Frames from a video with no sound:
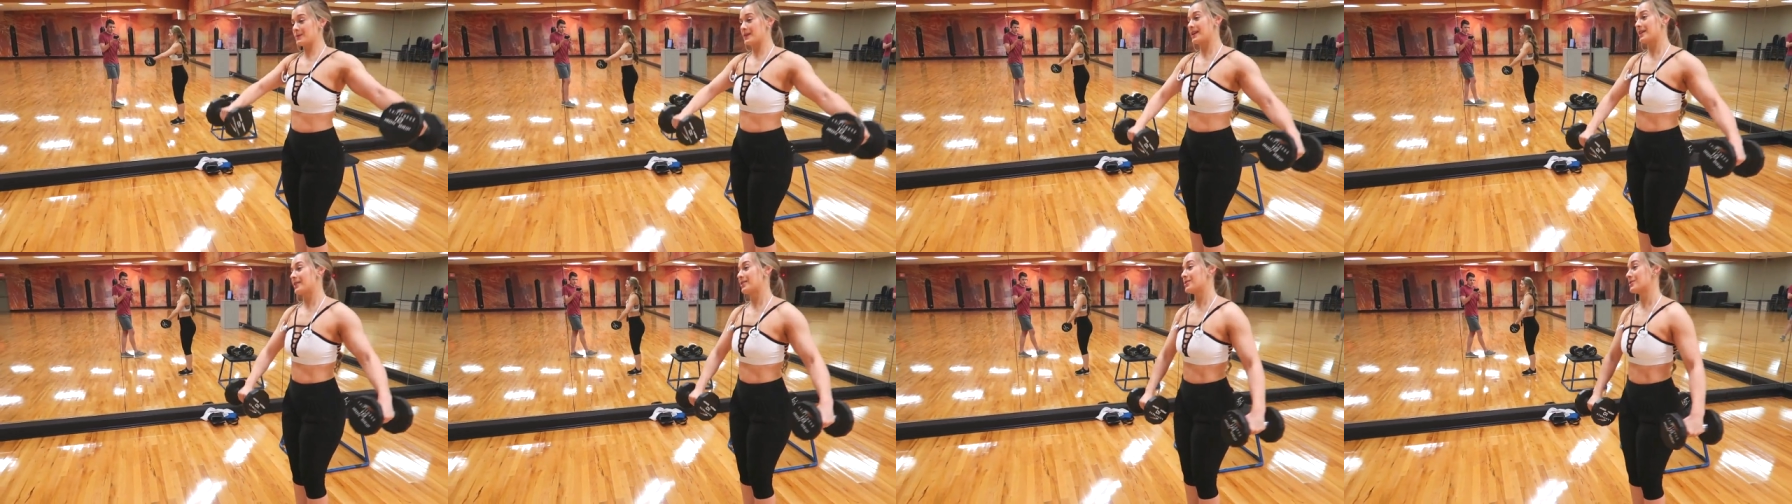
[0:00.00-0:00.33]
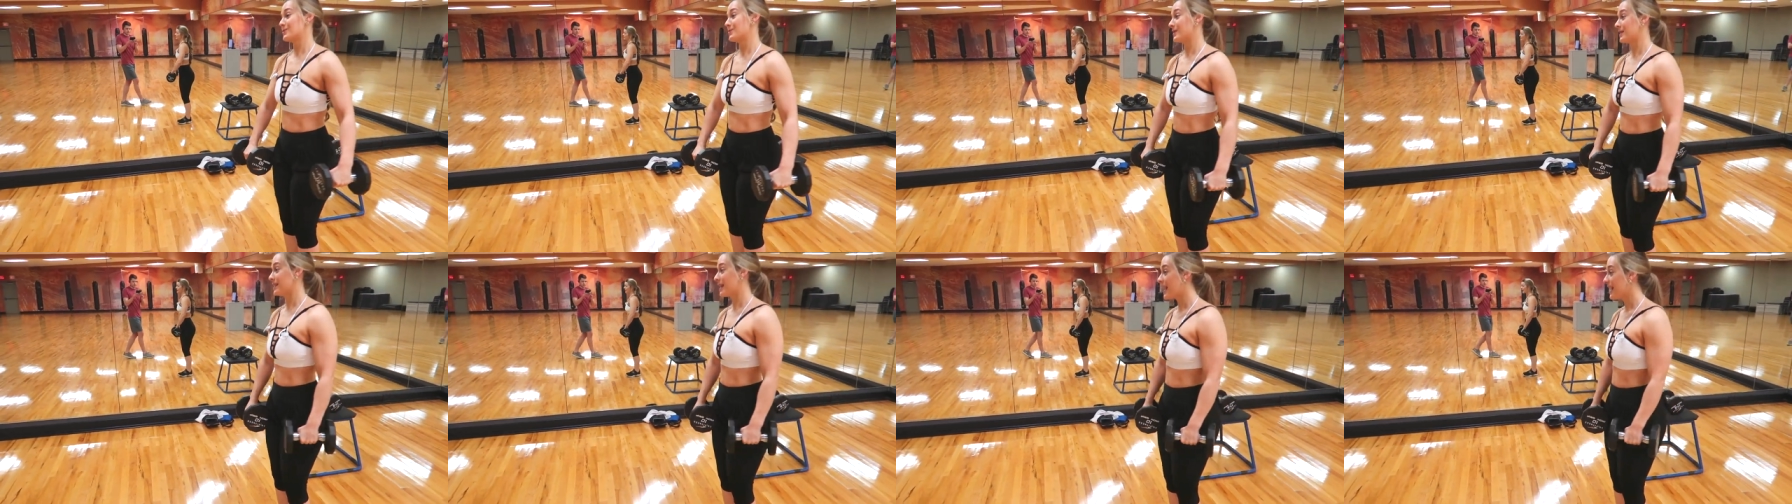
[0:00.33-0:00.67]

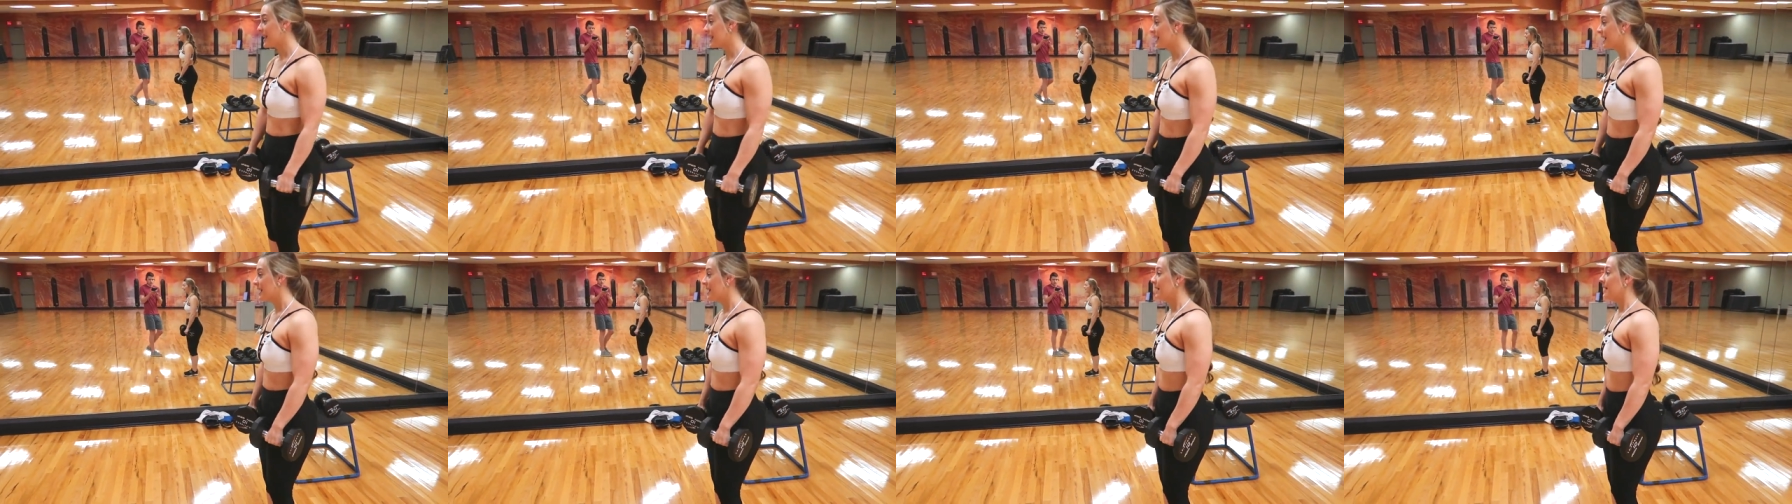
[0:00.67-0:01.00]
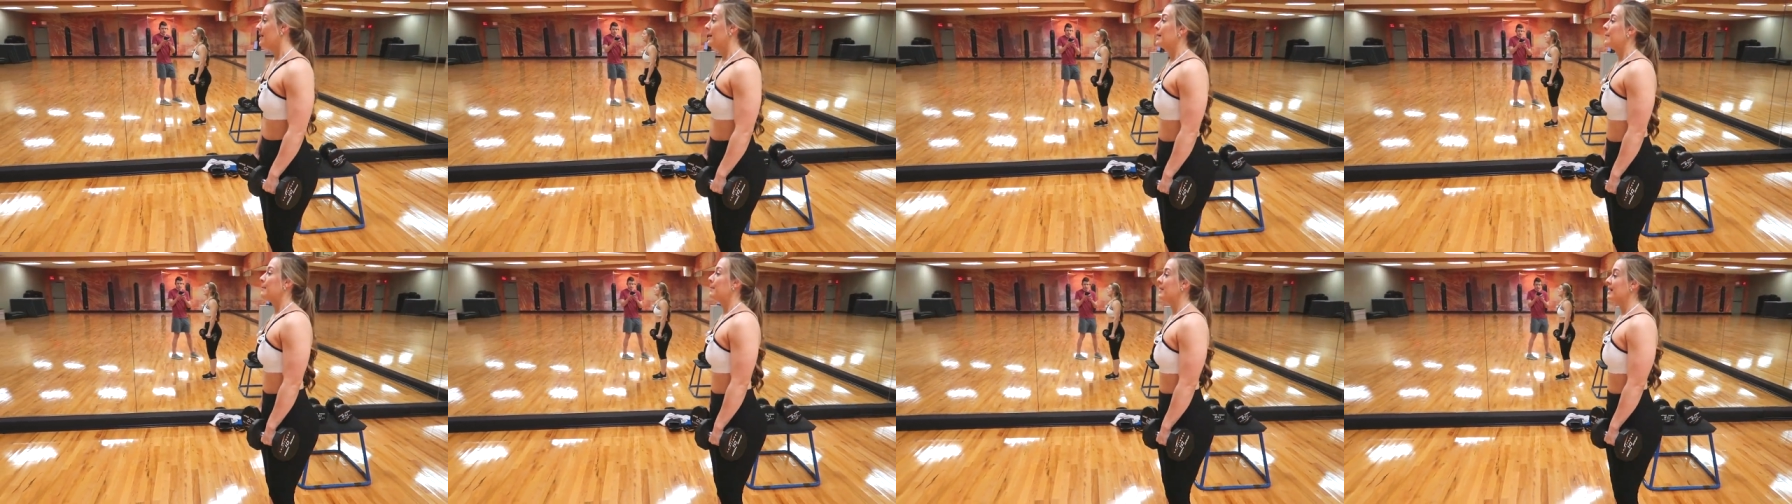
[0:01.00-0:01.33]
beginners would like,
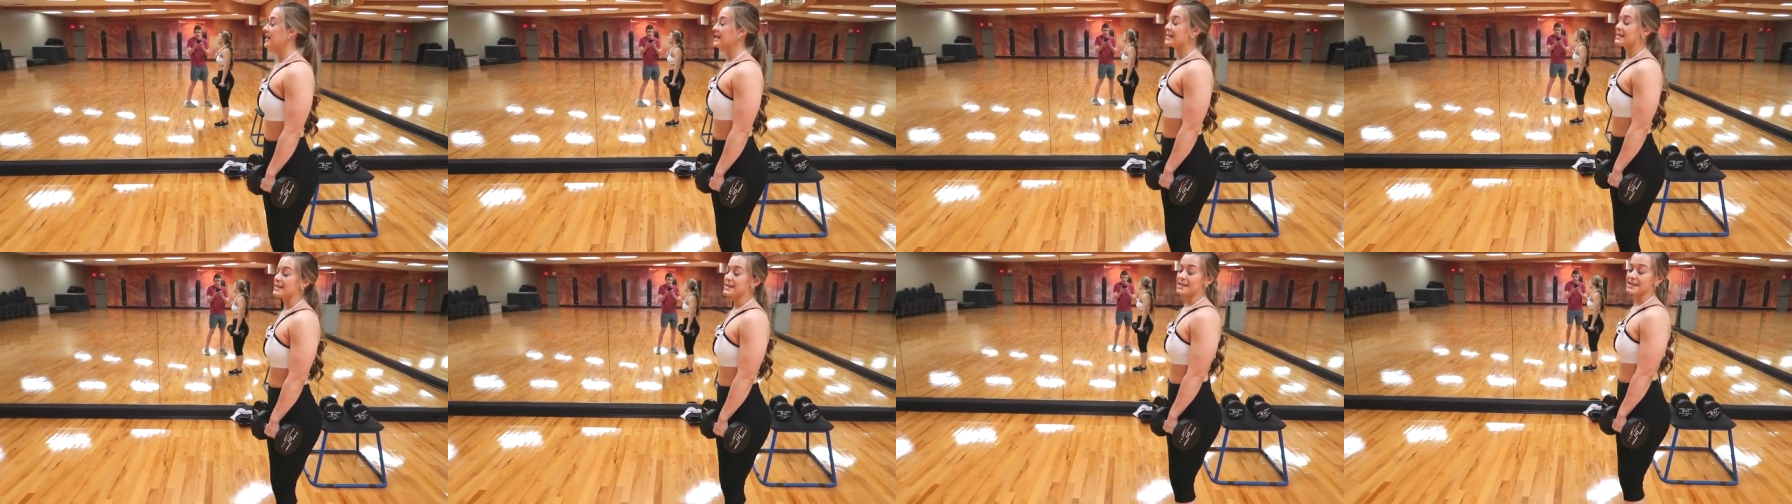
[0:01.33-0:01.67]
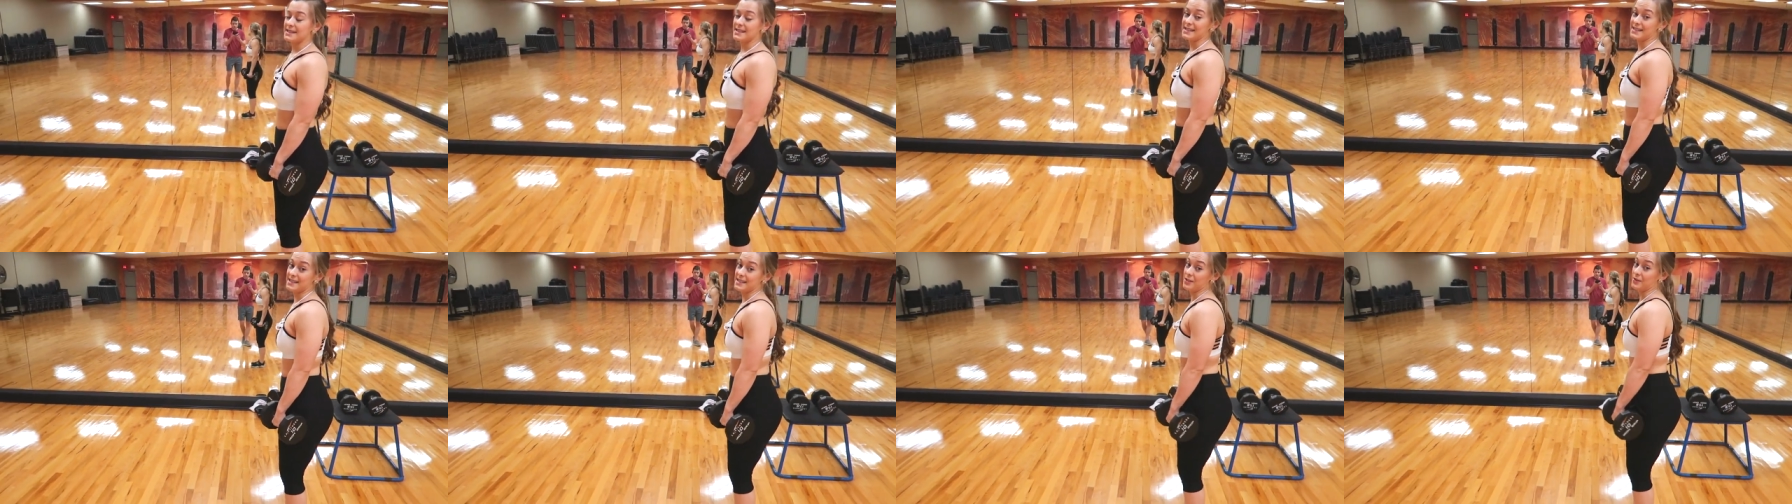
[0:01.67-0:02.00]
but
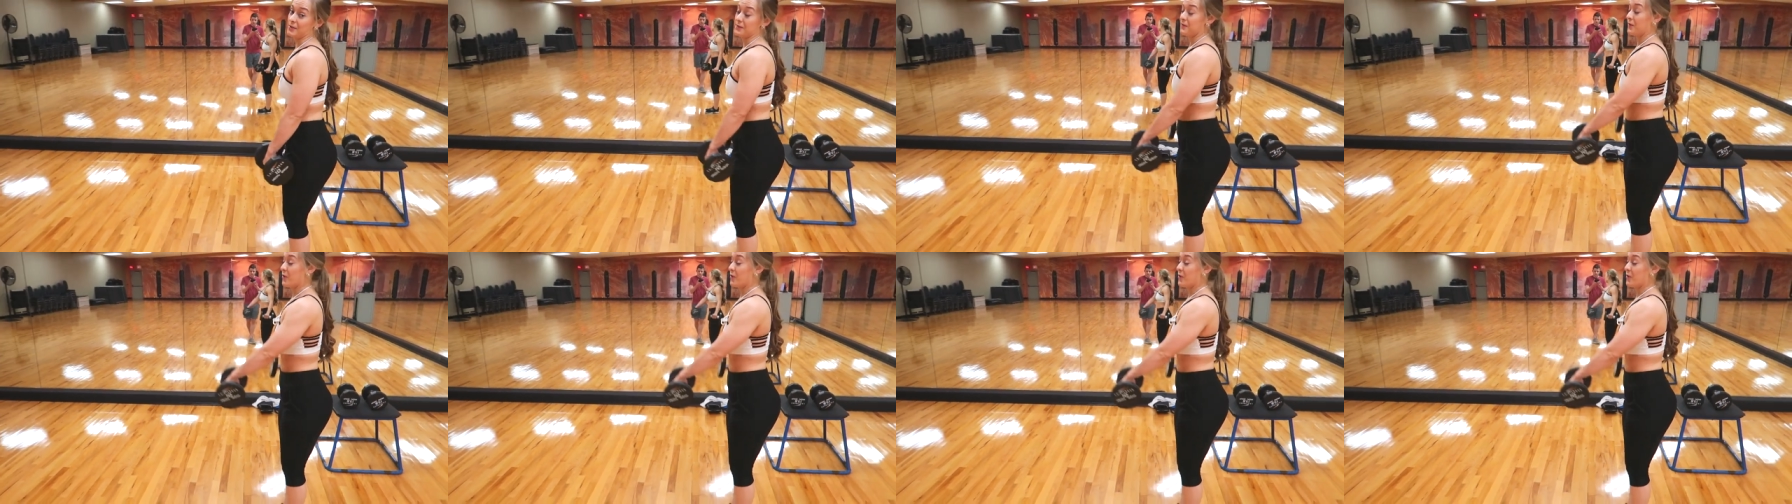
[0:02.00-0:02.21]
since this is a